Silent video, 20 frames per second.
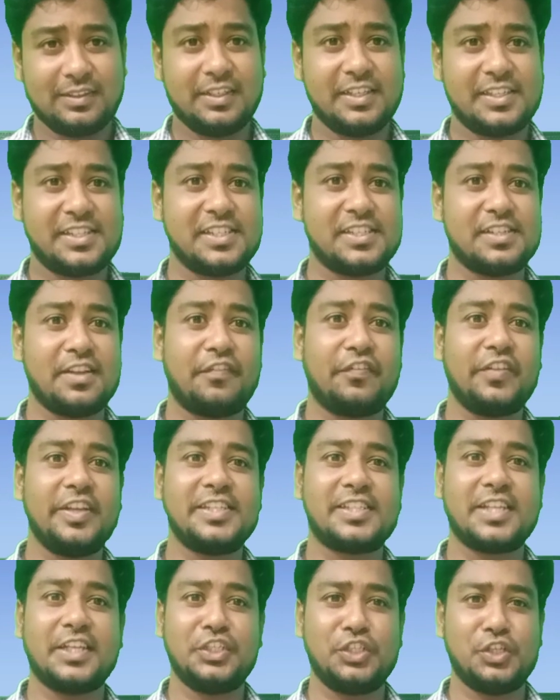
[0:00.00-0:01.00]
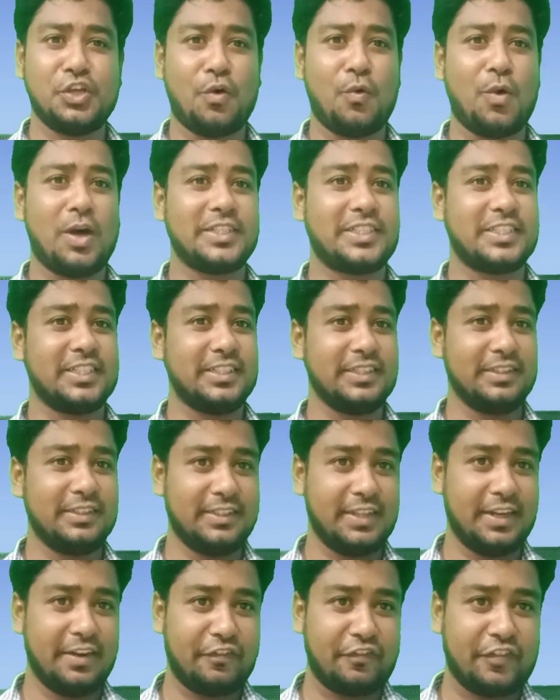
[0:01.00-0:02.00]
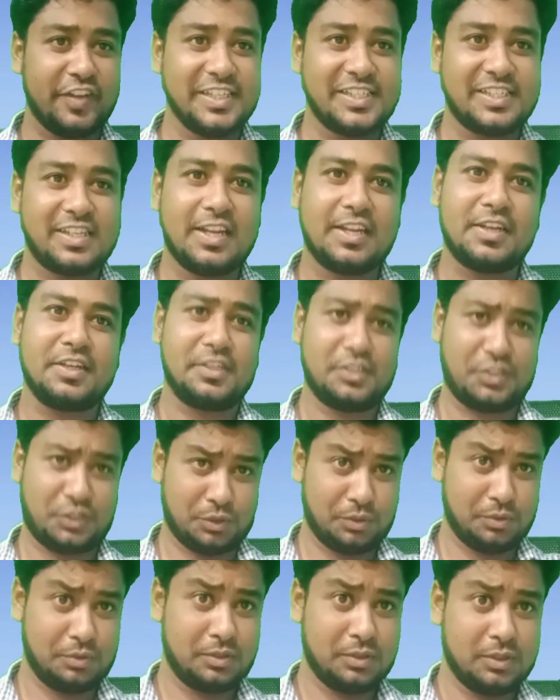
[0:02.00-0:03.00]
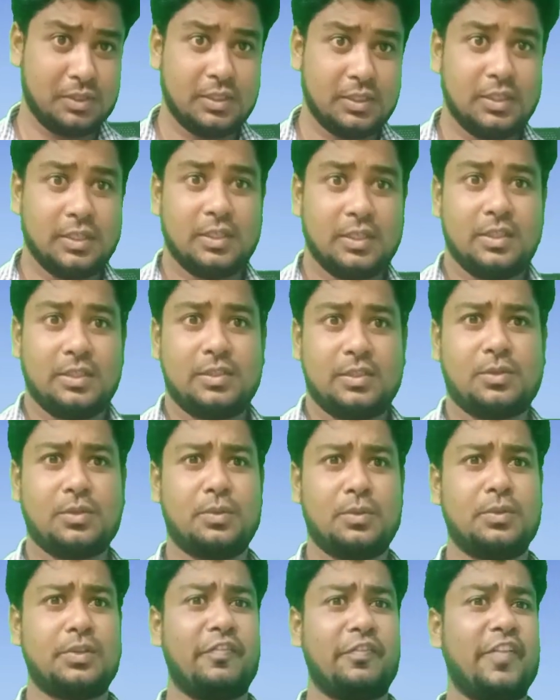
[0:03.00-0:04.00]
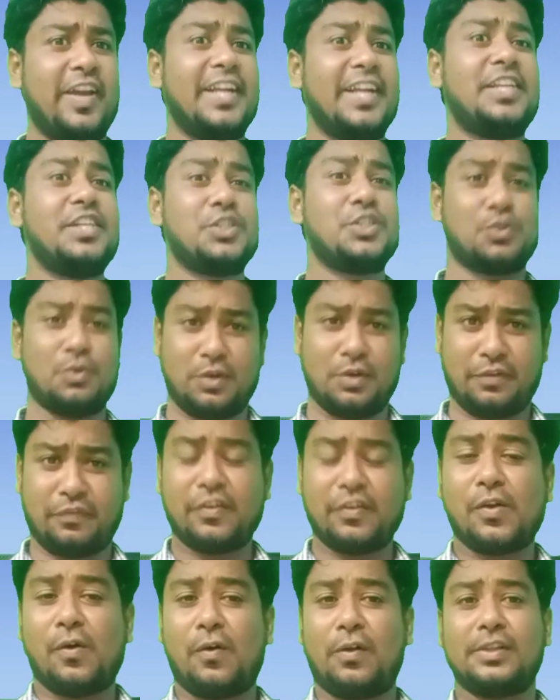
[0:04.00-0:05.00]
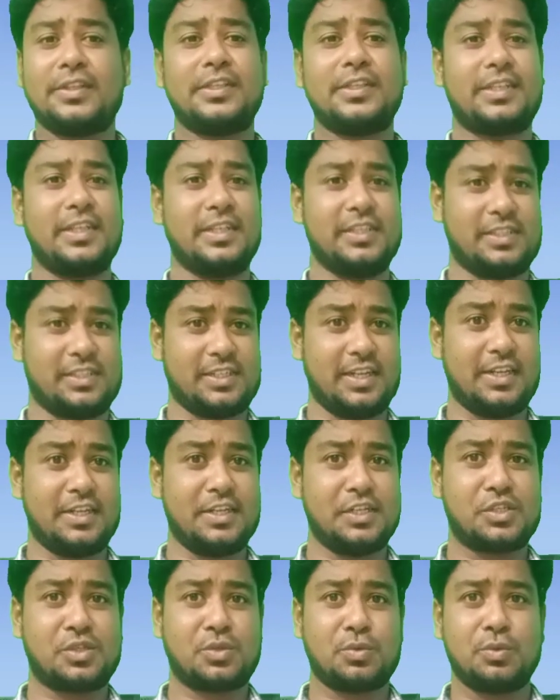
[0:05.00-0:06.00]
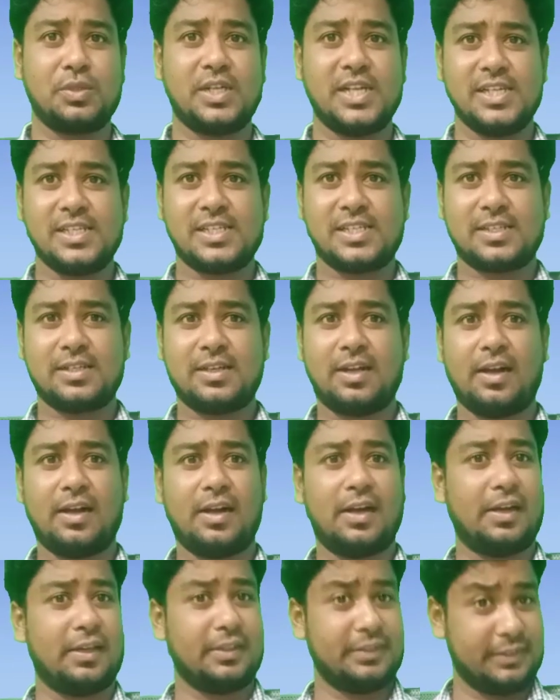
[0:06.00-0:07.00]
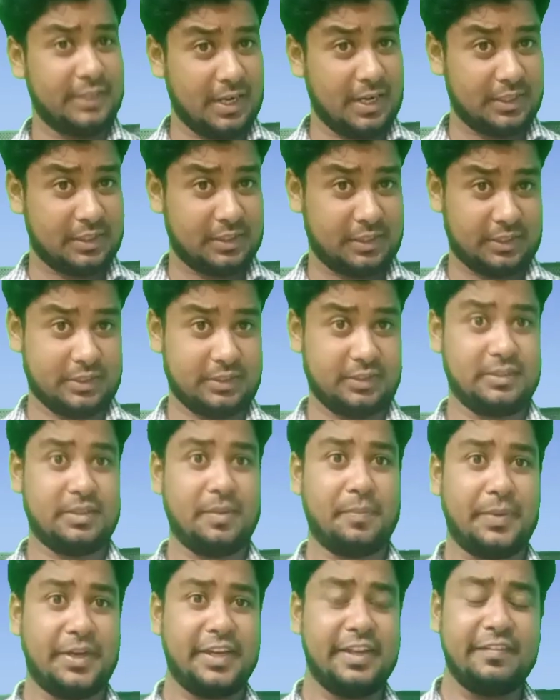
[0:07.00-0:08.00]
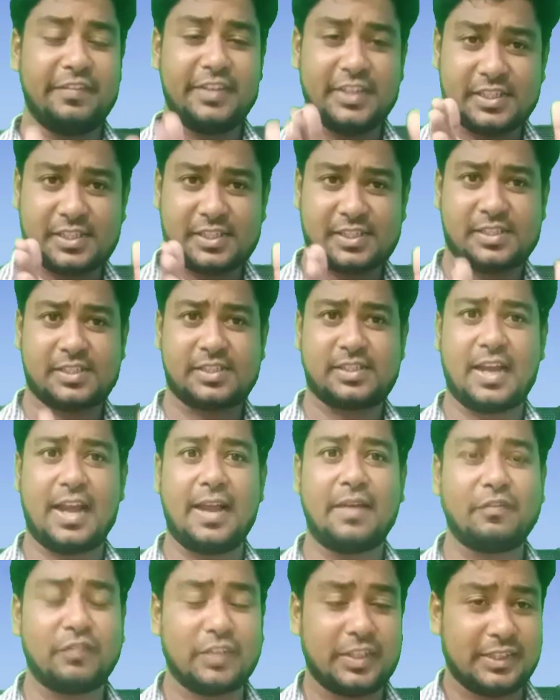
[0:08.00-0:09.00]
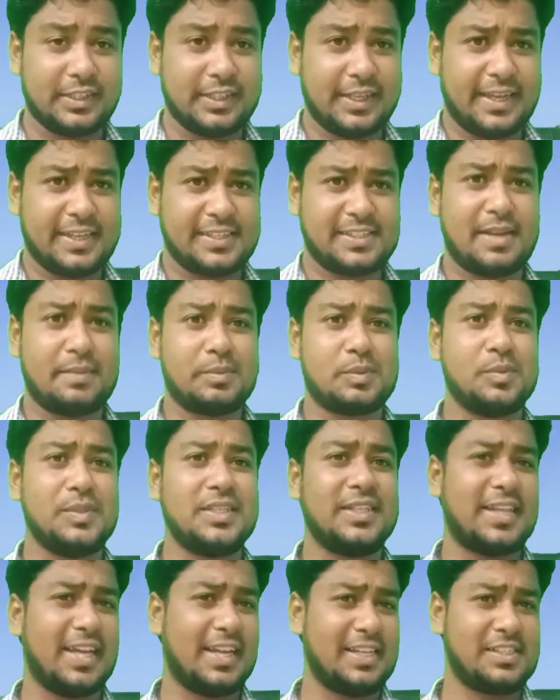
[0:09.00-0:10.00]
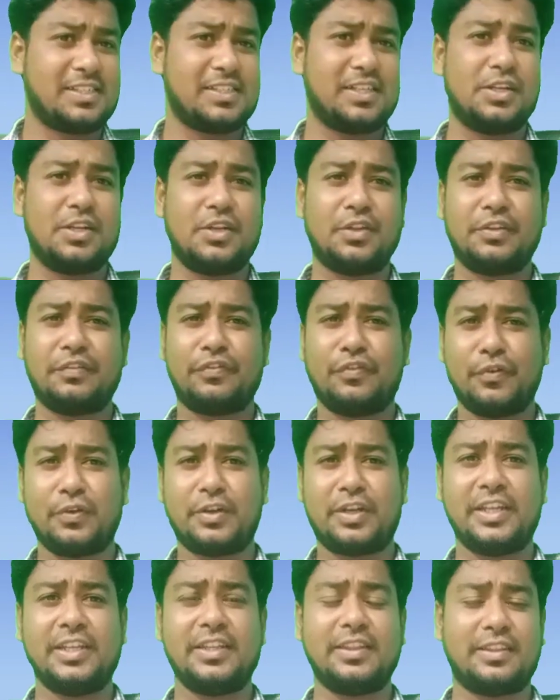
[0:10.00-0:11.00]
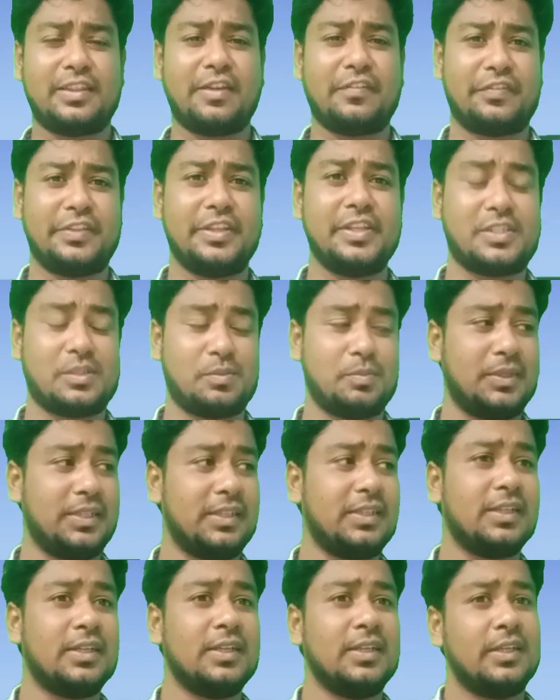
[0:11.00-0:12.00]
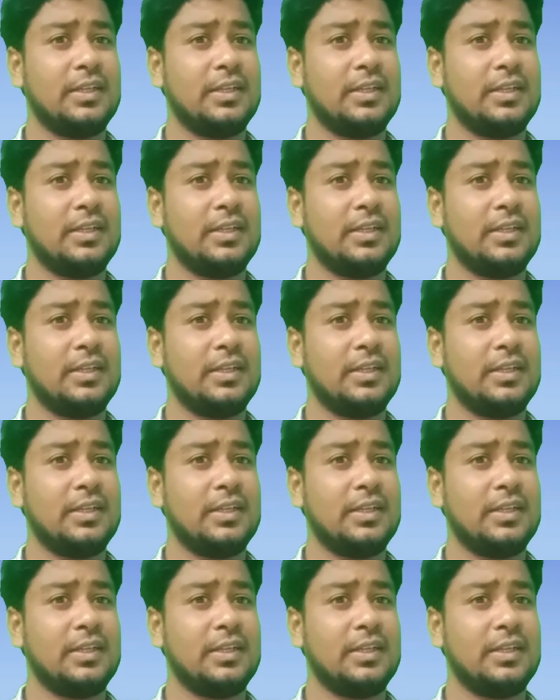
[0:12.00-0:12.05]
this is Nafees and you're watching the Nafees Learner Zone. So the wait is over for all the 10th standard students that the previous time when the exams been cancelled on the 14th of this month,